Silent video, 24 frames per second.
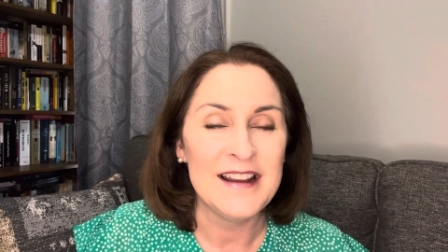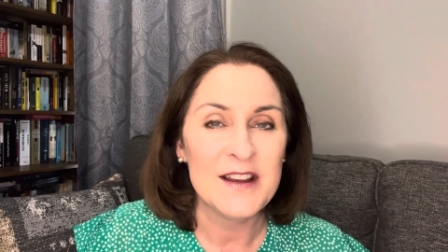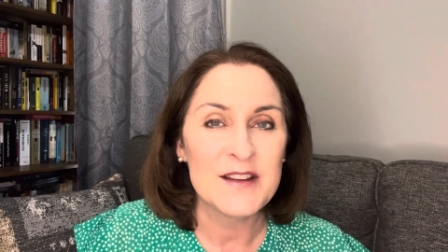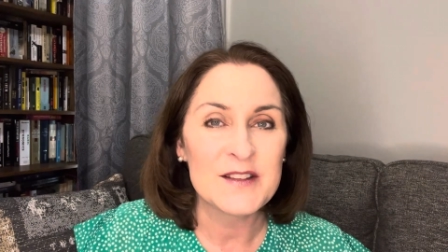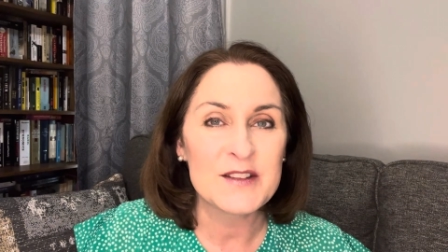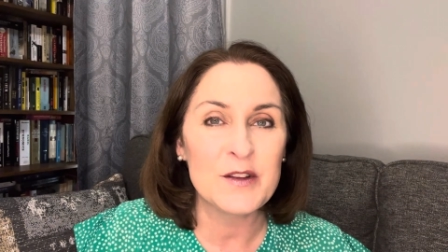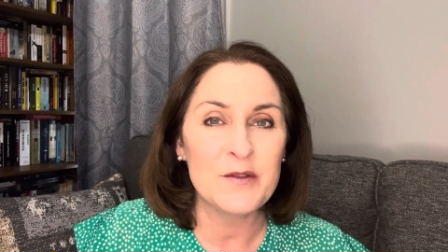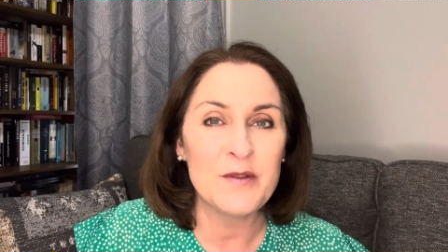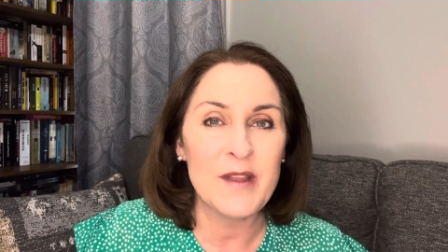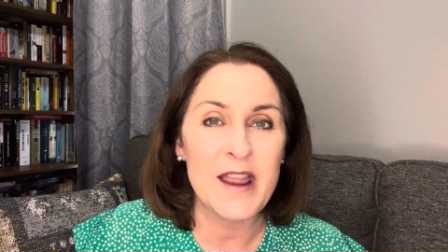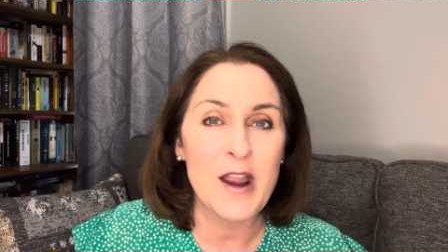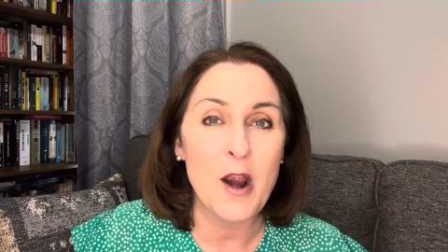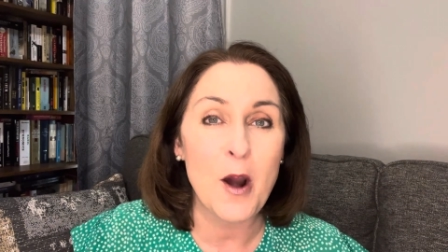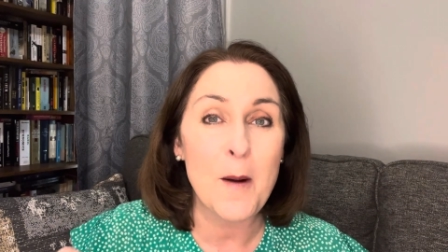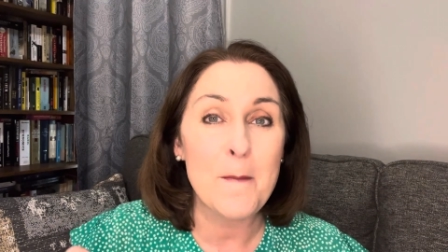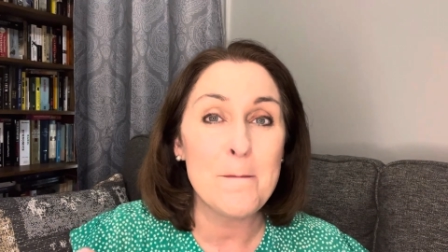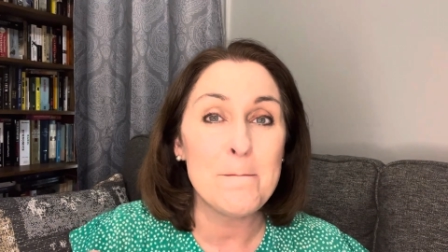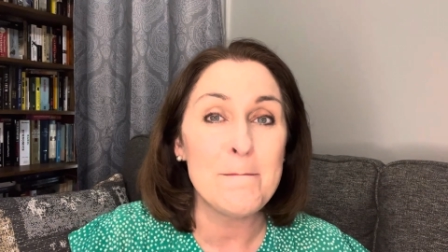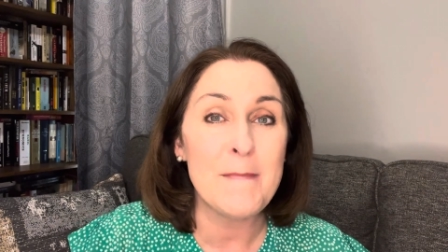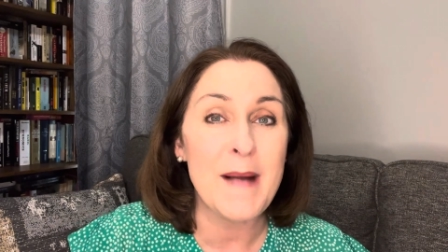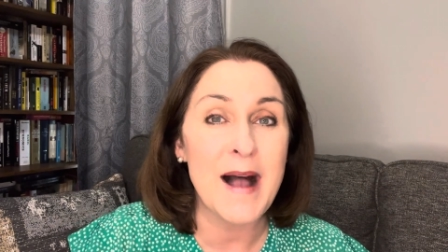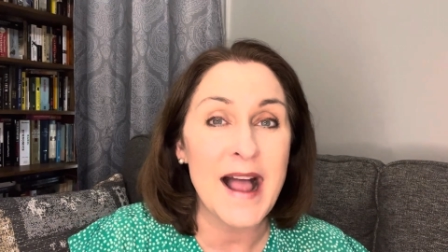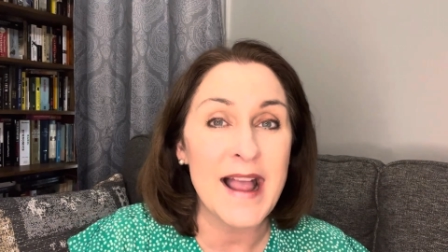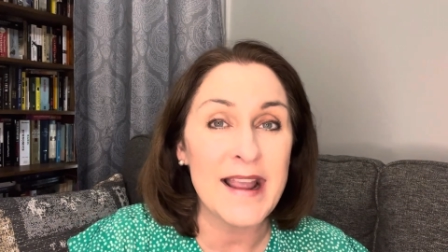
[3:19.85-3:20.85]
So they are
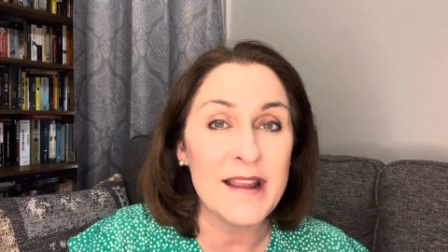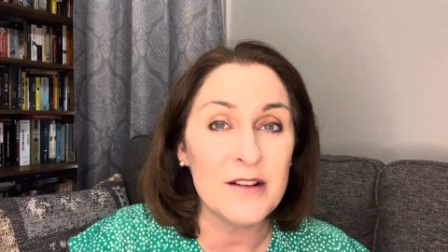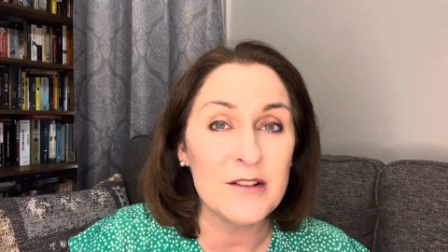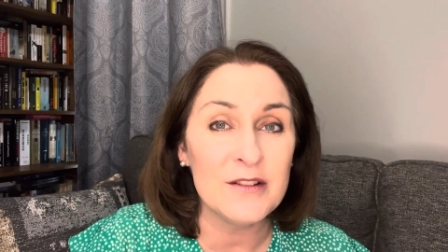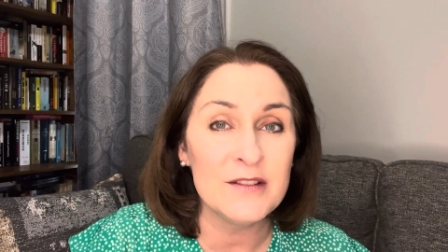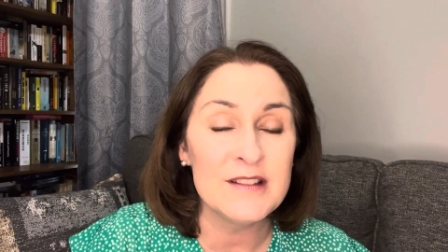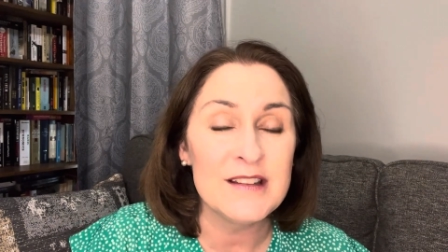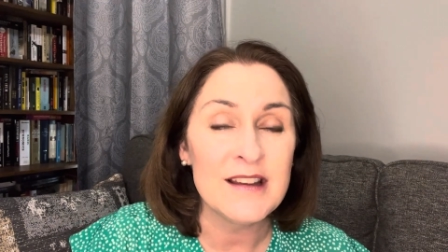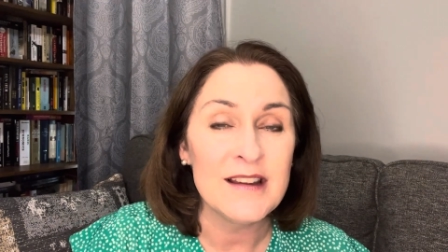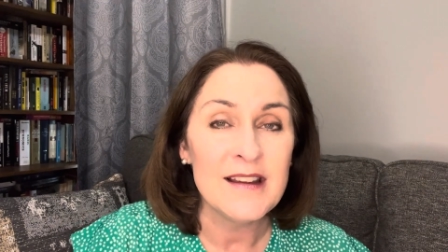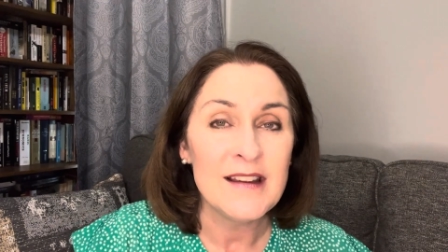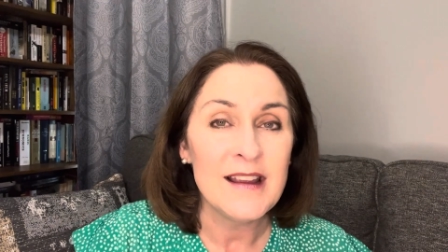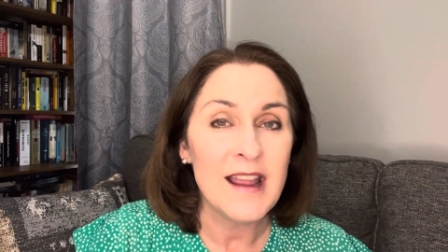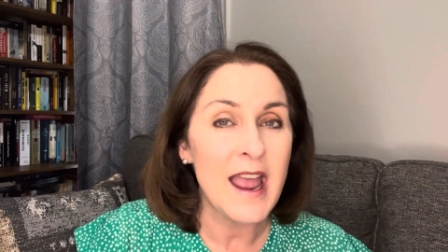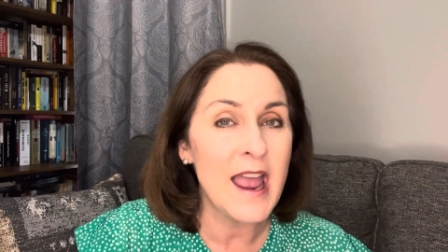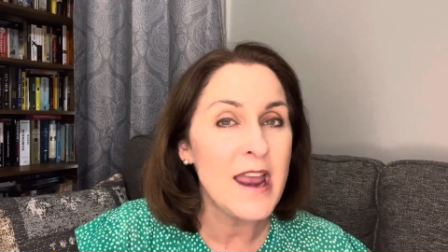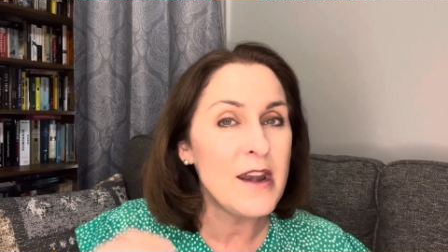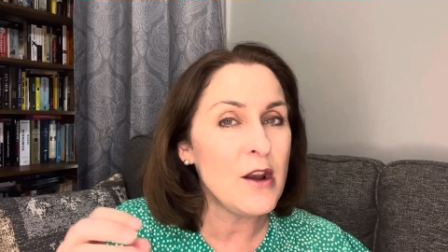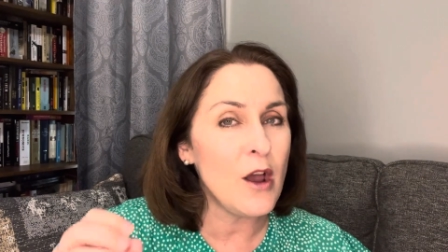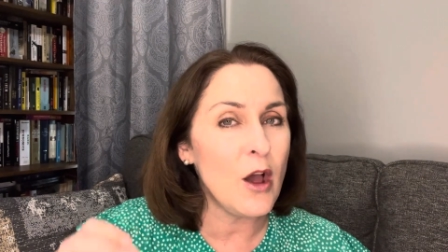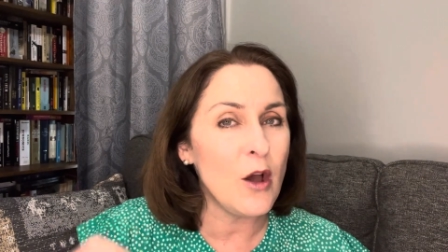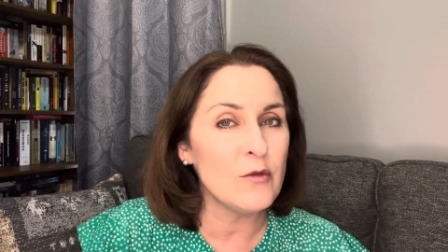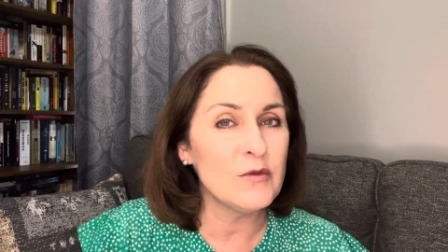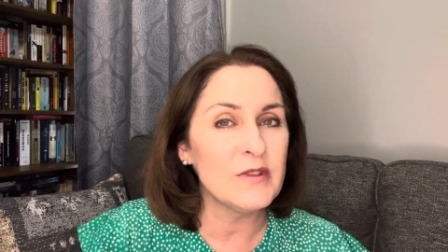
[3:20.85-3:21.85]
mild
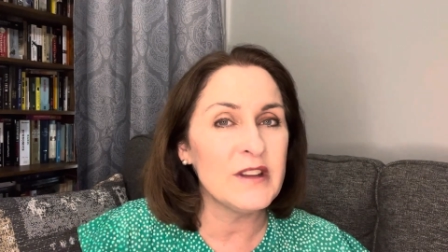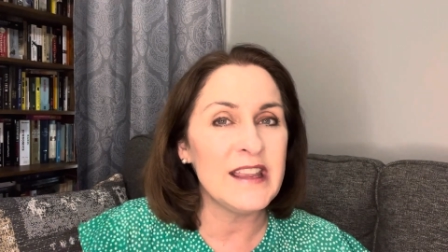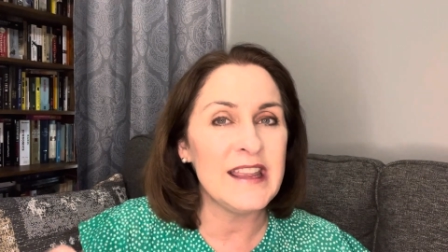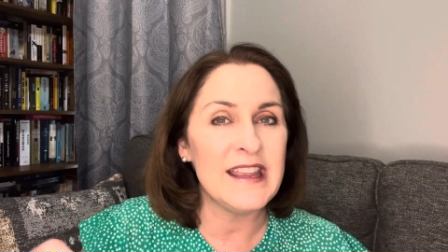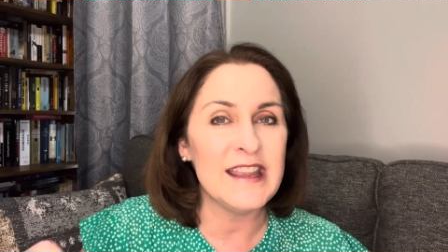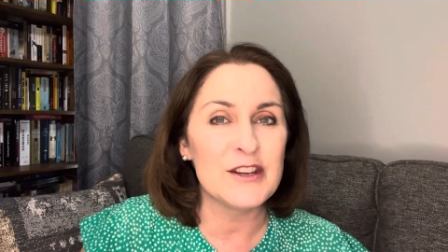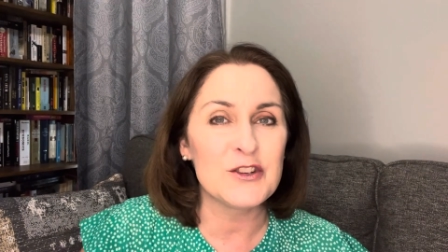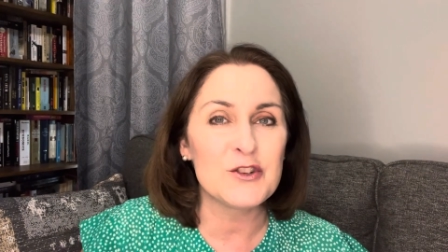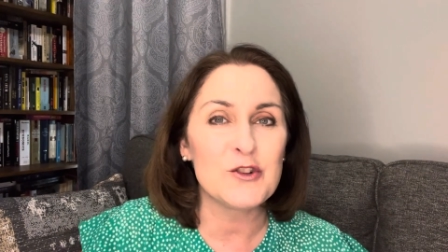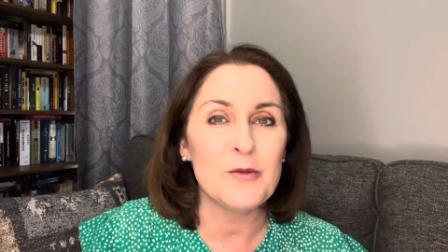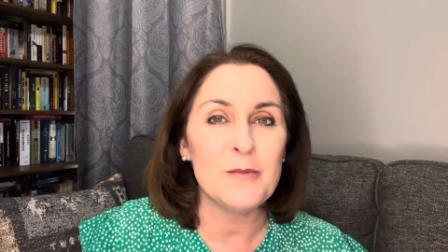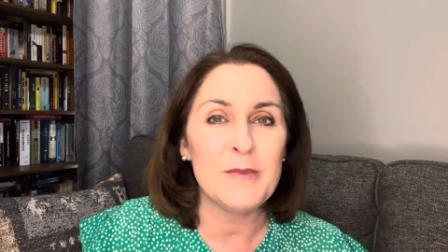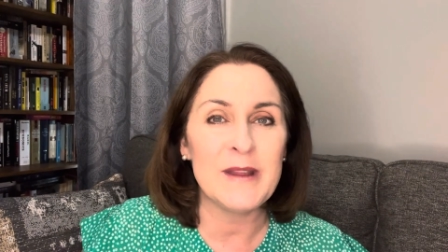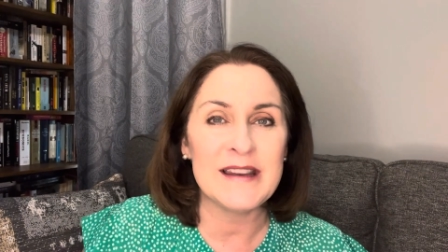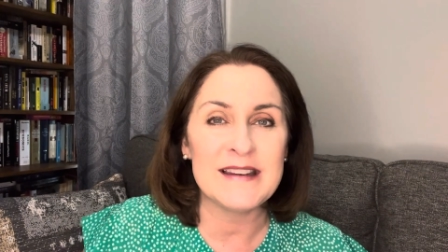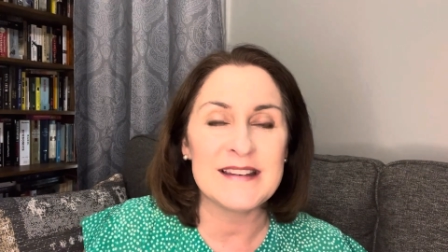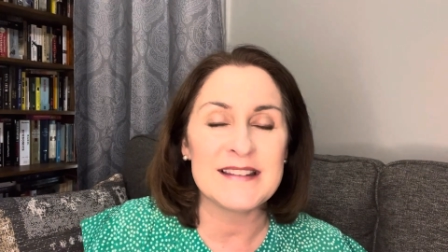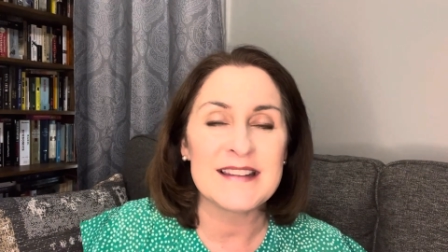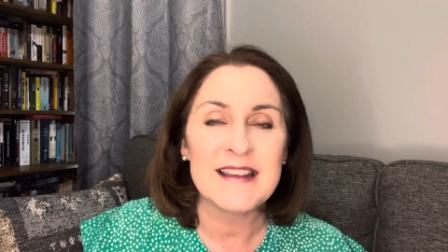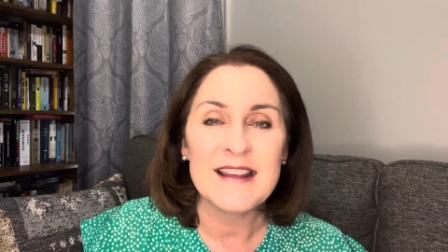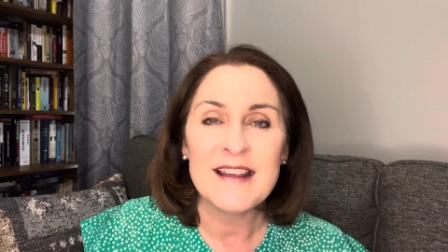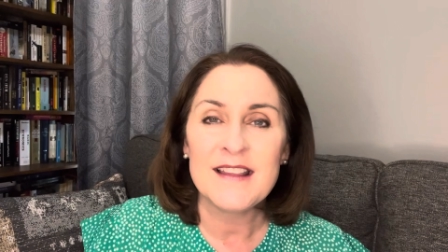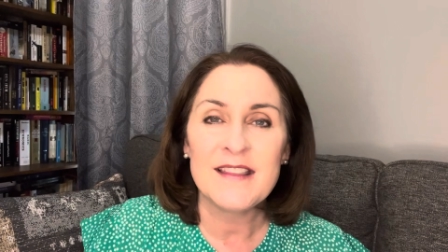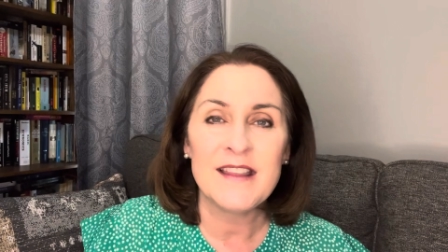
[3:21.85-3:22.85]
and only intermittent.